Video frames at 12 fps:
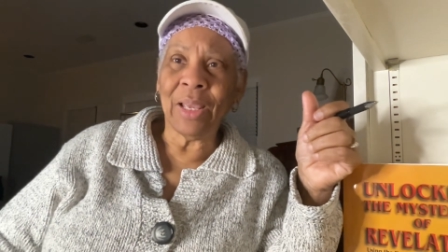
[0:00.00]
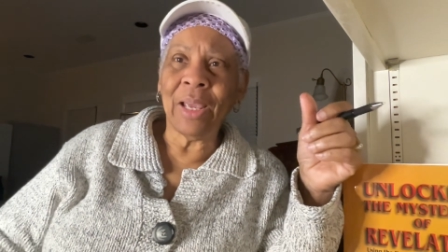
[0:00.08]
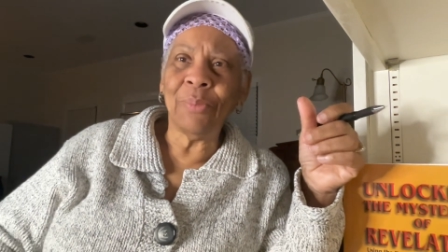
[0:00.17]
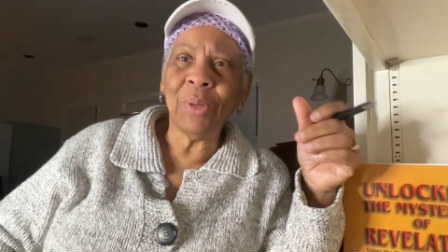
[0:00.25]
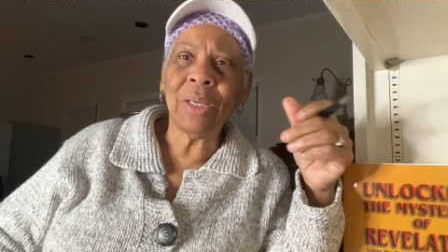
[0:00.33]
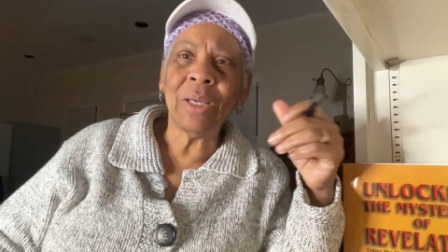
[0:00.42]

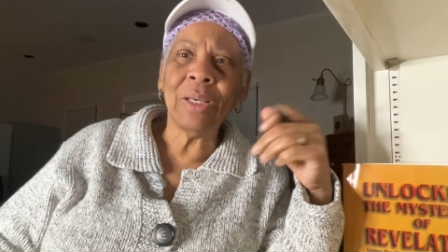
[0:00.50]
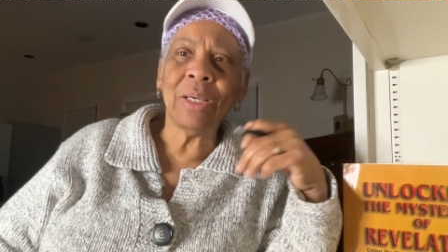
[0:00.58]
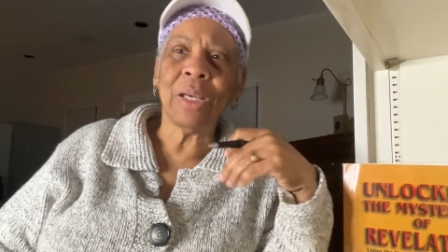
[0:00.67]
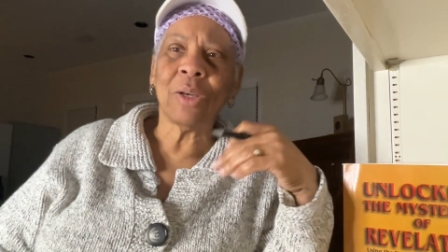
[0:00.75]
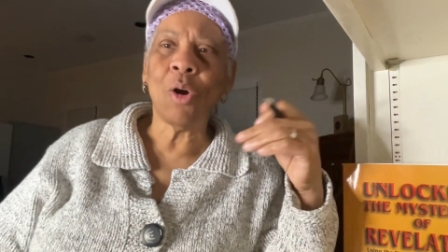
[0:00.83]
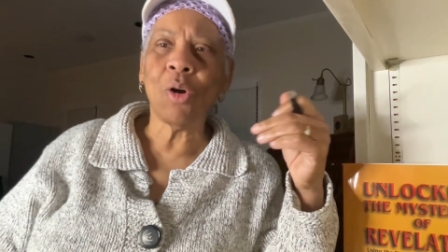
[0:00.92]
And we can
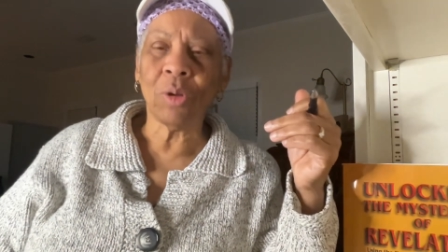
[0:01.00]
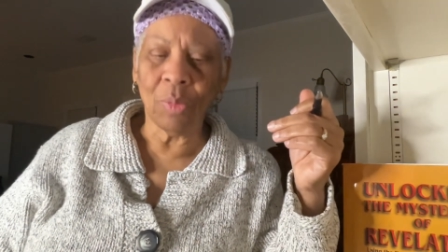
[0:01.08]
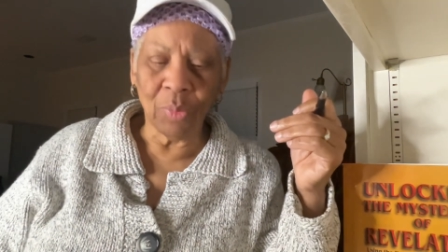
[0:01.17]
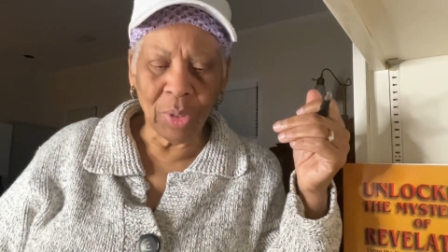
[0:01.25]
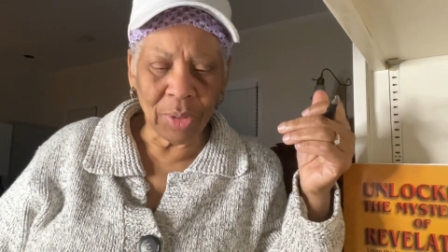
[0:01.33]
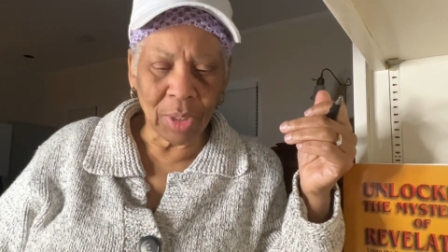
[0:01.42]
get caught up
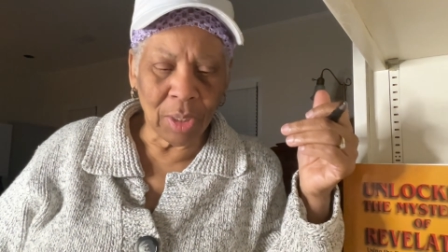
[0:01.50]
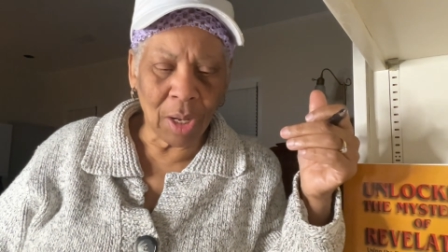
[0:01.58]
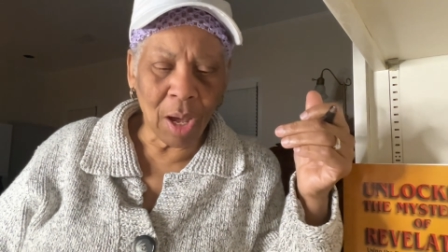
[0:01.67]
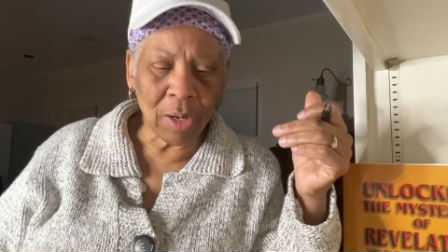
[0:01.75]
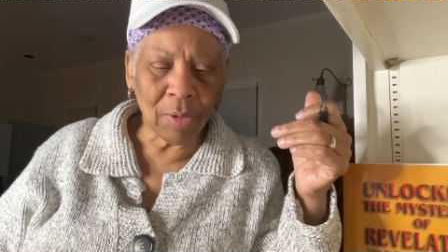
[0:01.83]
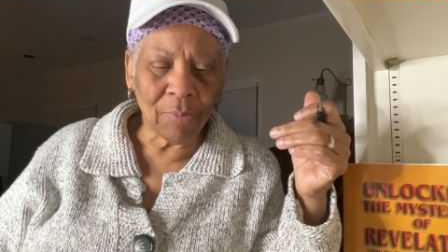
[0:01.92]
with a
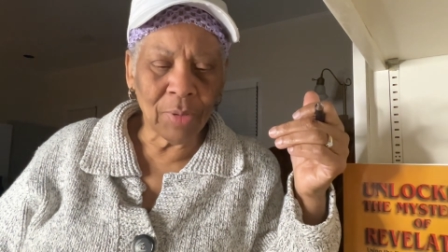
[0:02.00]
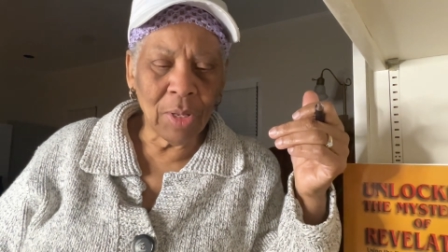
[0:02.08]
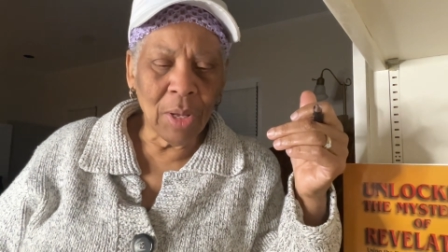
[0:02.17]
lot of